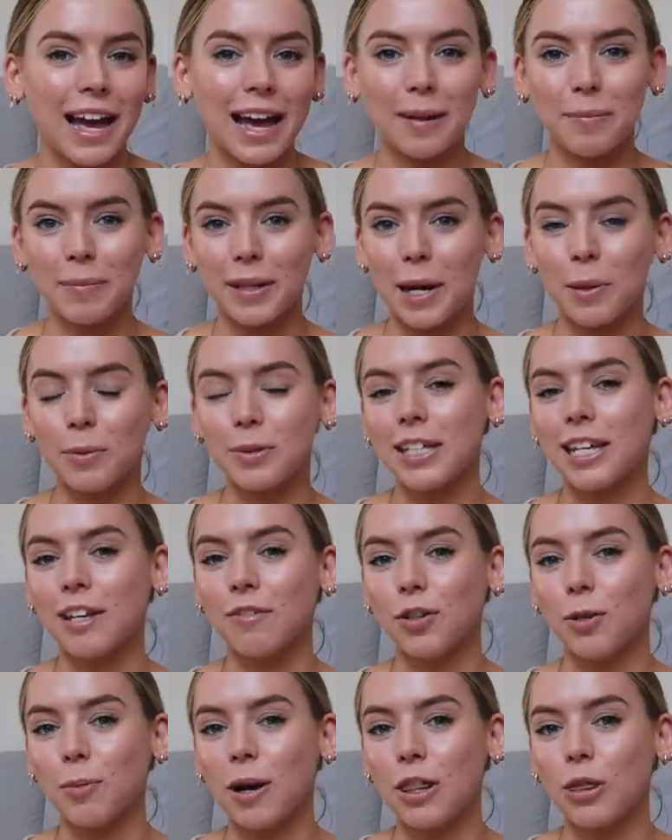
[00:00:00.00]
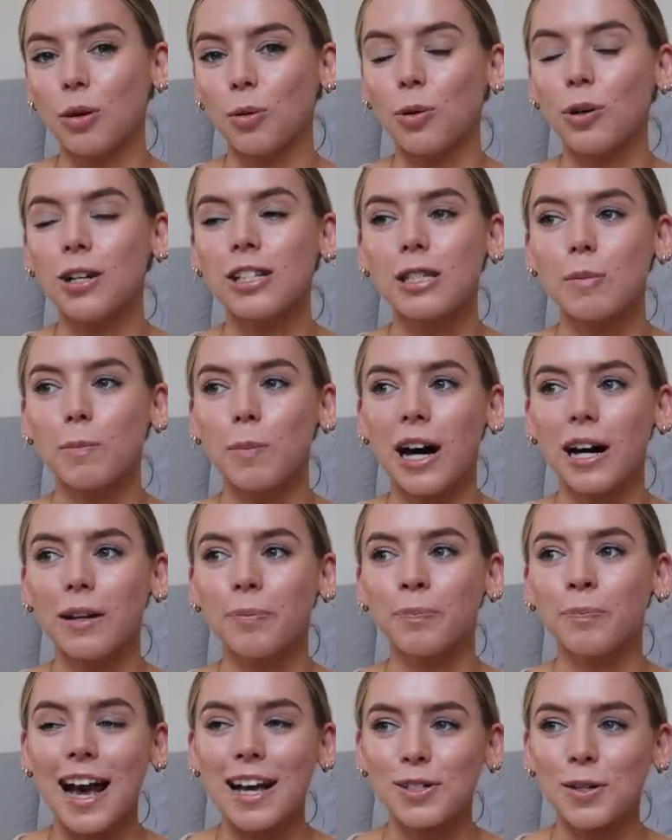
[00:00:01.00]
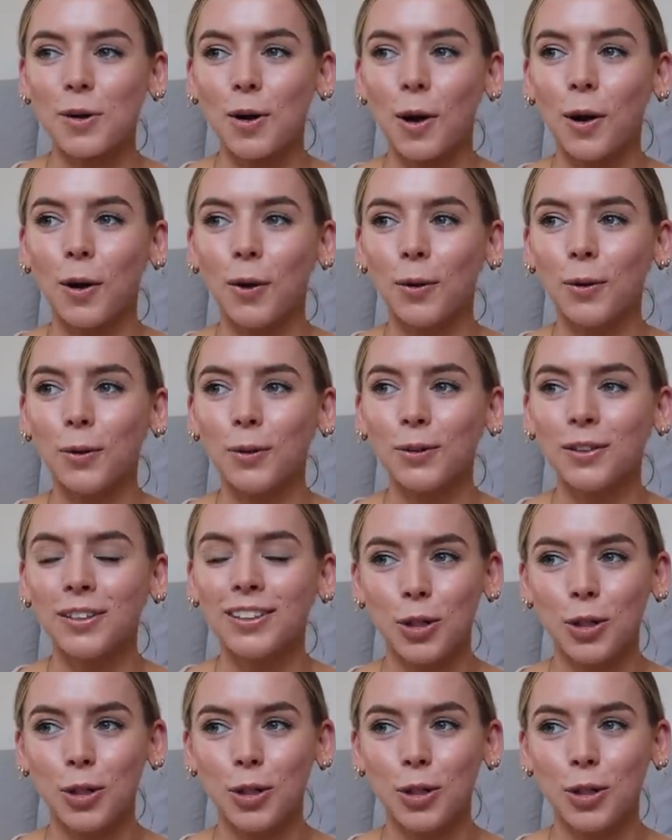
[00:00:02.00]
that and be able to give you my thoughts. But as a whole,